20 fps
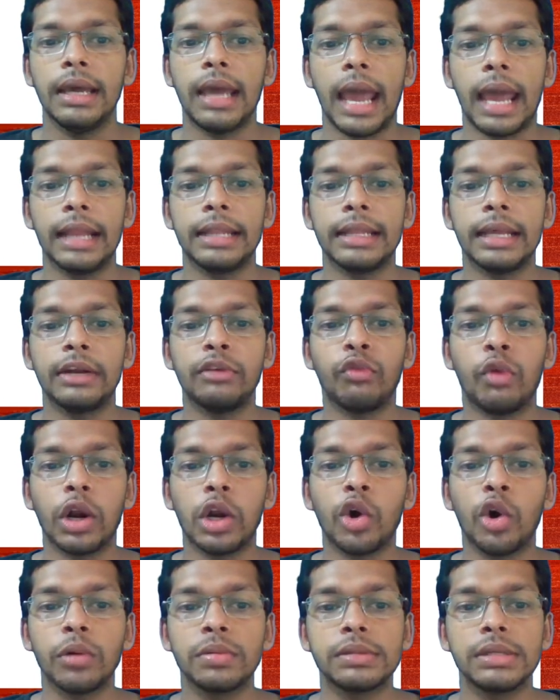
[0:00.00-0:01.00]
and that
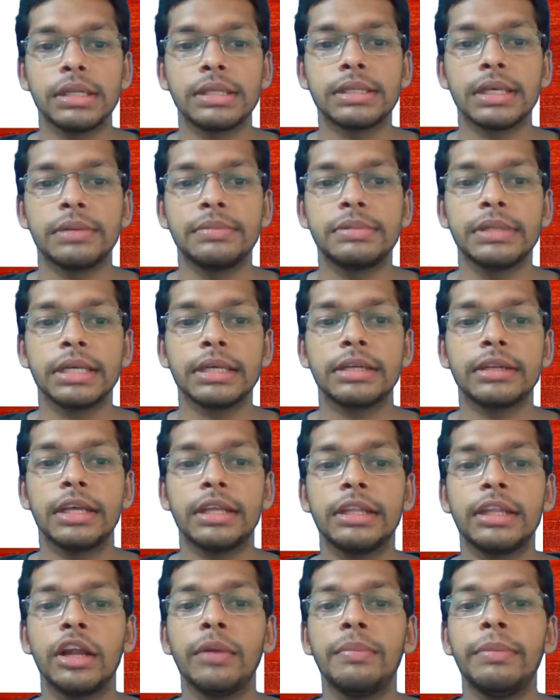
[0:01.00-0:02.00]
one optional subject
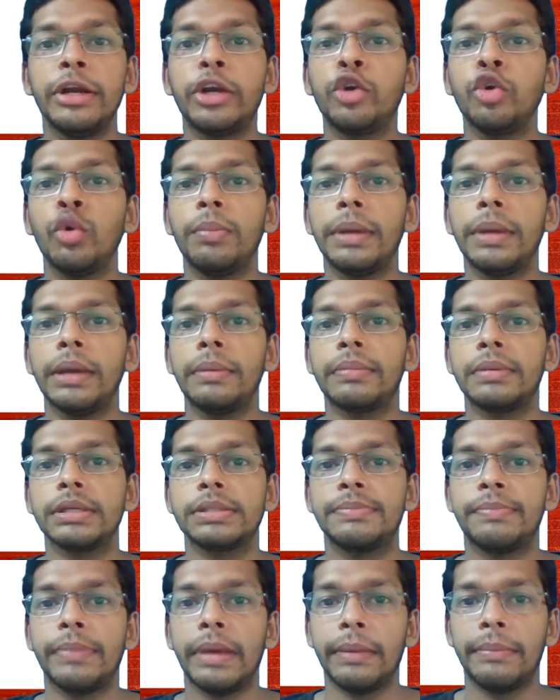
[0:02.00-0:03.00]
there will be two
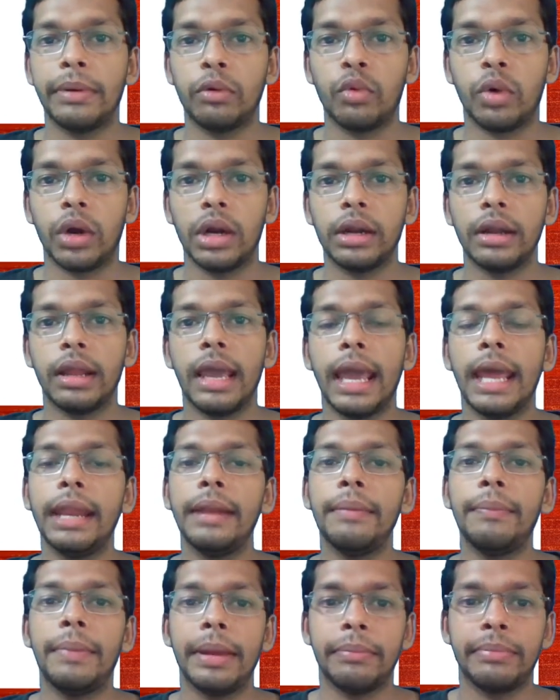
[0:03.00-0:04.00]
papers, paper 1
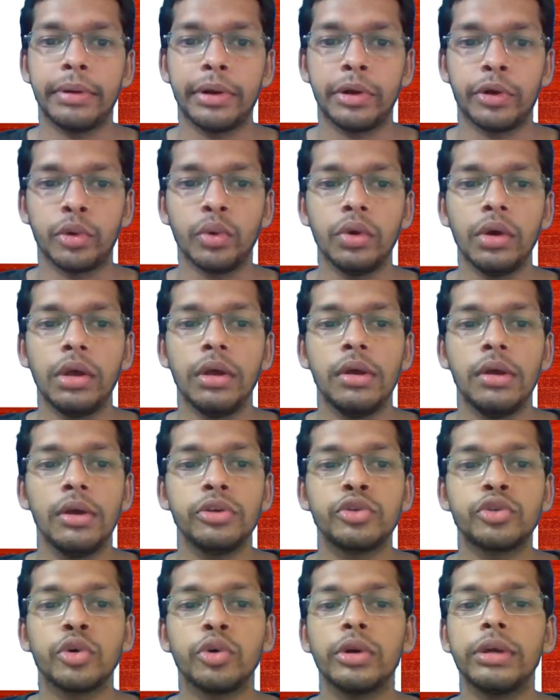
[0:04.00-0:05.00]
and paper 2.
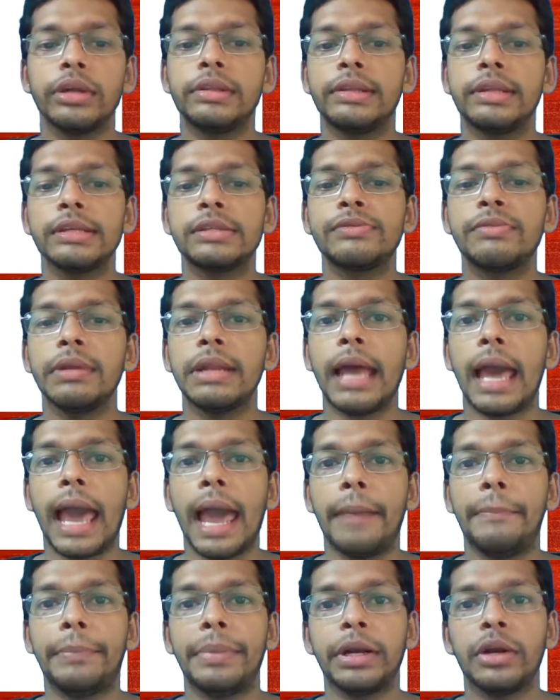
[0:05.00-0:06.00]
So this will
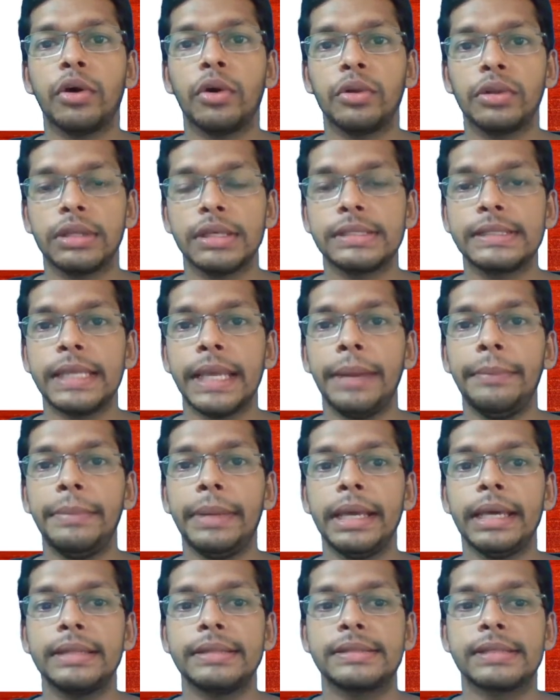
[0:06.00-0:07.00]
happen on the same
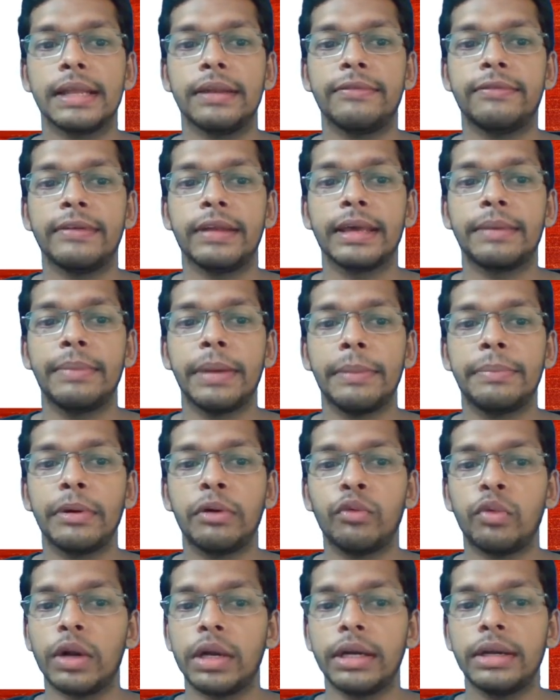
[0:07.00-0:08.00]
day itself. Like paper
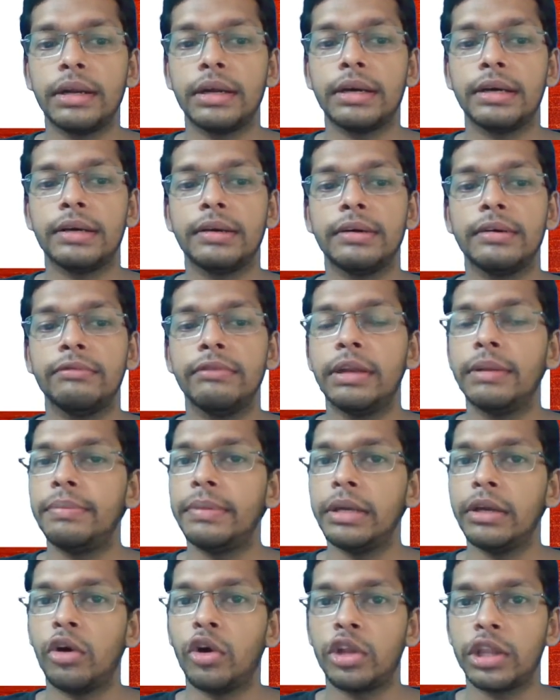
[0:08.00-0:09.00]
1 will
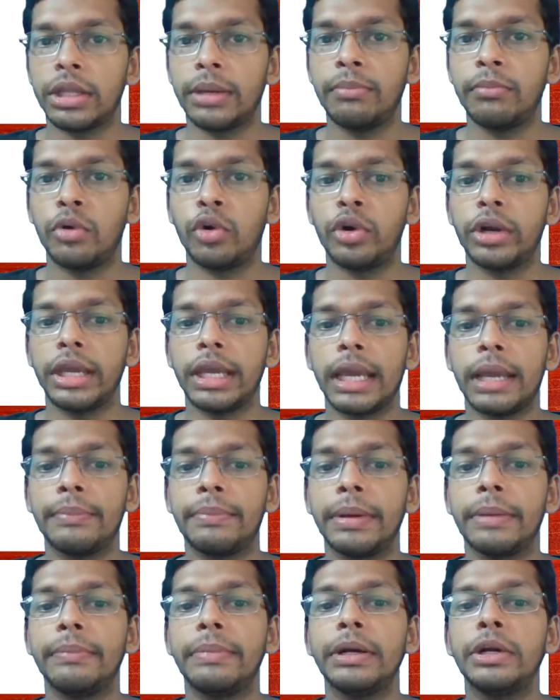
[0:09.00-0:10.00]
be on the morning, and
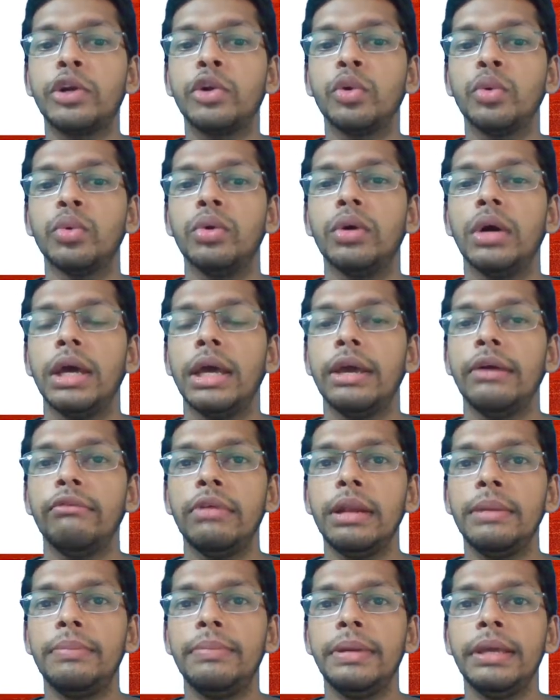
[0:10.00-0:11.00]
paper 2
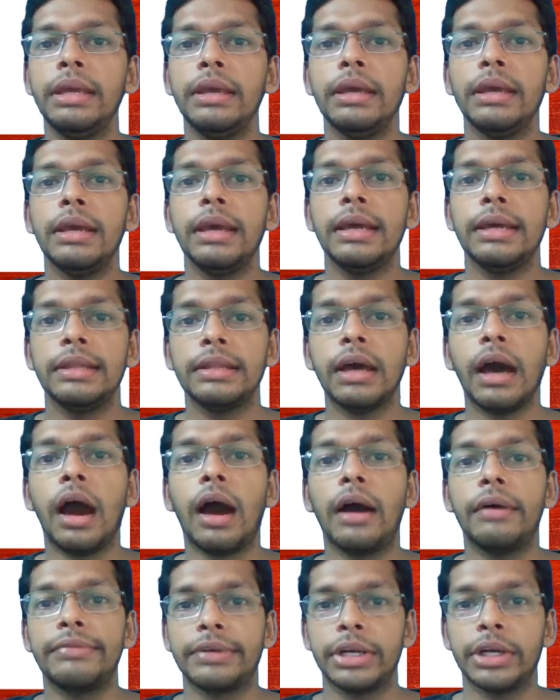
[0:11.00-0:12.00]
will be in the
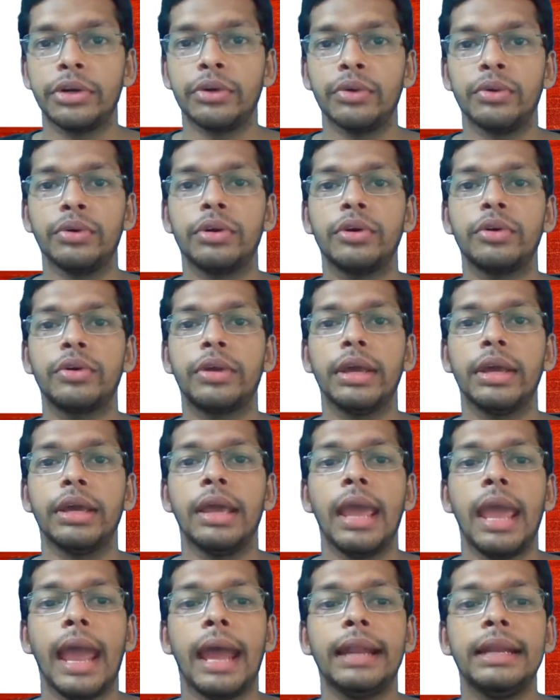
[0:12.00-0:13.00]
afternoon. Okay,
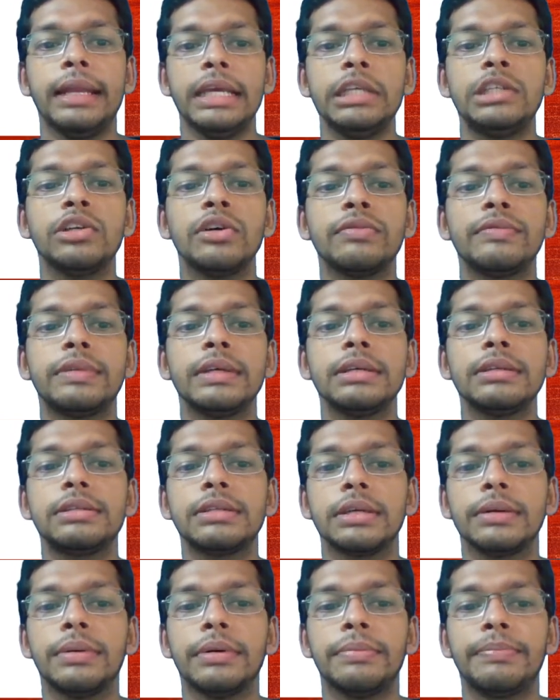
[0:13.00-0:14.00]
and each of this
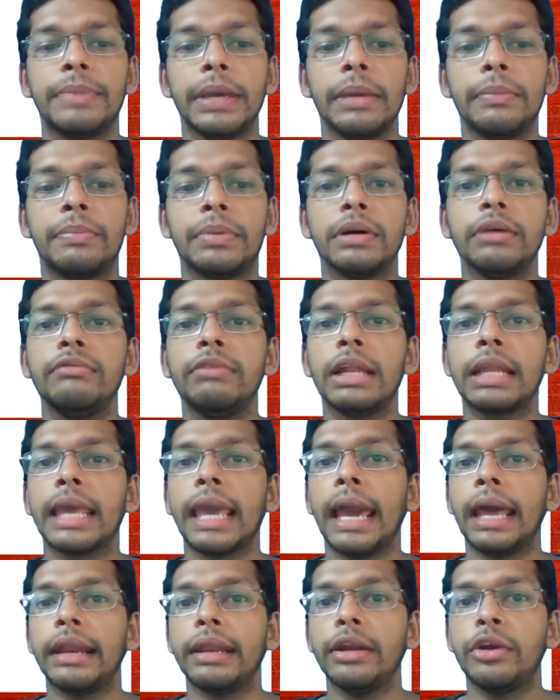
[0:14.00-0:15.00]
paper will
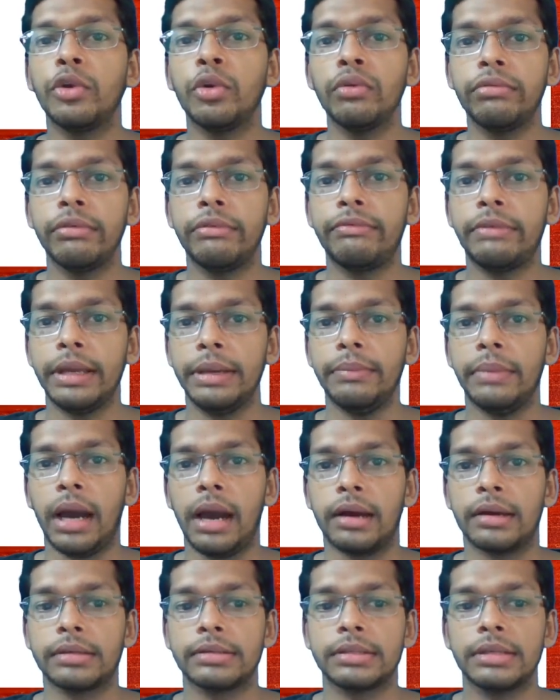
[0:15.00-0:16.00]
carry 250
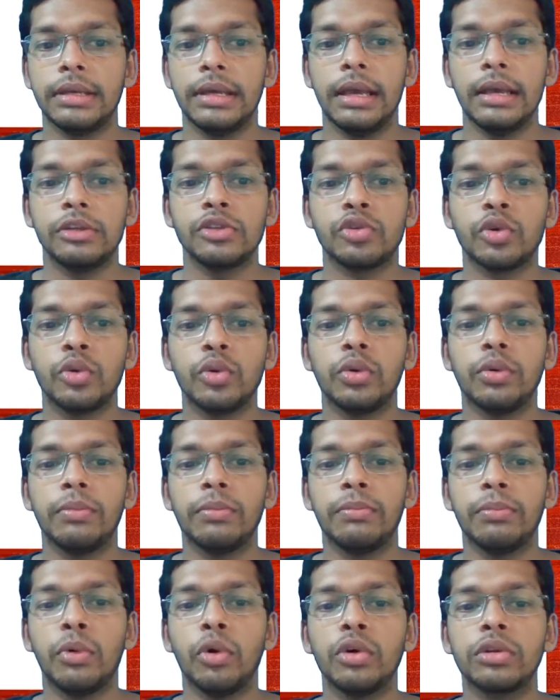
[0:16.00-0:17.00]
marks. So
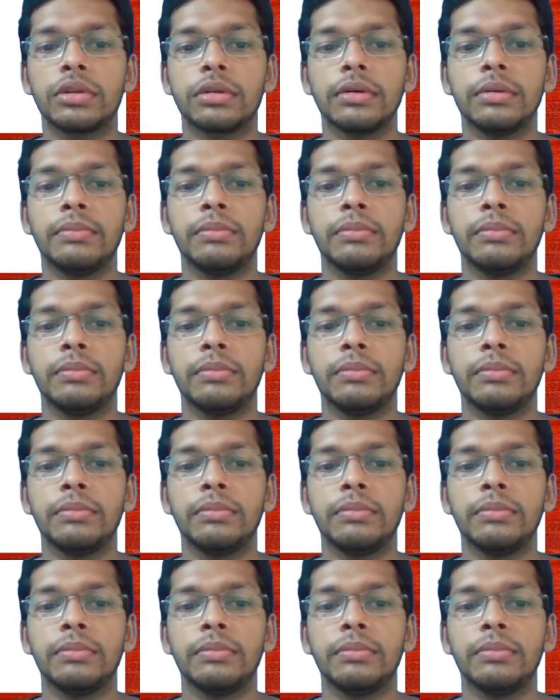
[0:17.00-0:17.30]
both